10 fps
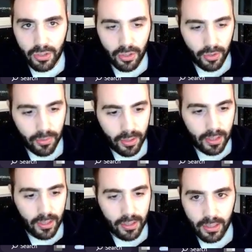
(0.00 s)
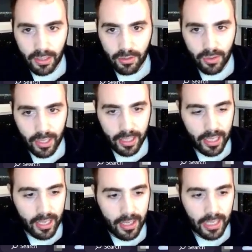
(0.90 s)
So do that
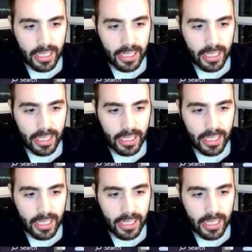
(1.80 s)
again.